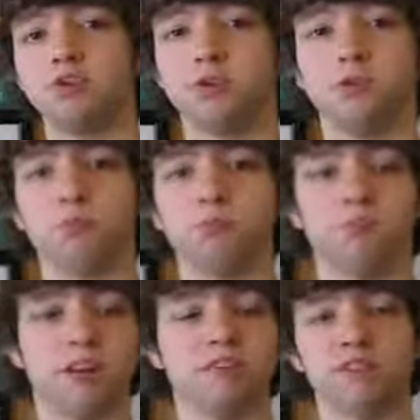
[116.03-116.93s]
you will
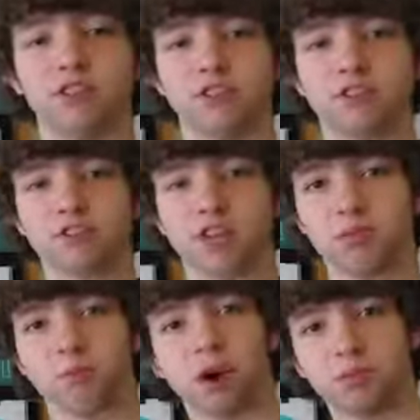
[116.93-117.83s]
definitely
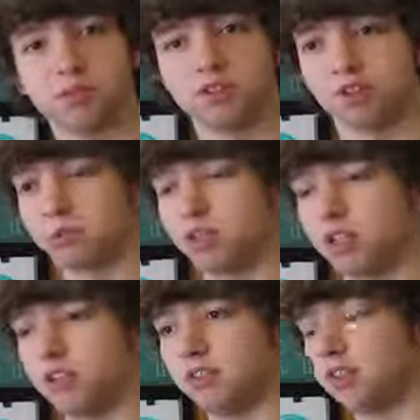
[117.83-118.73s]
understand pop music pretty
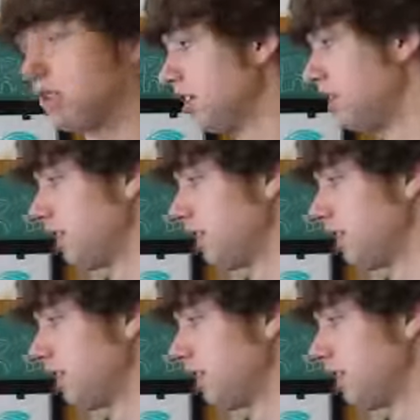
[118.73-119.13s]
easily.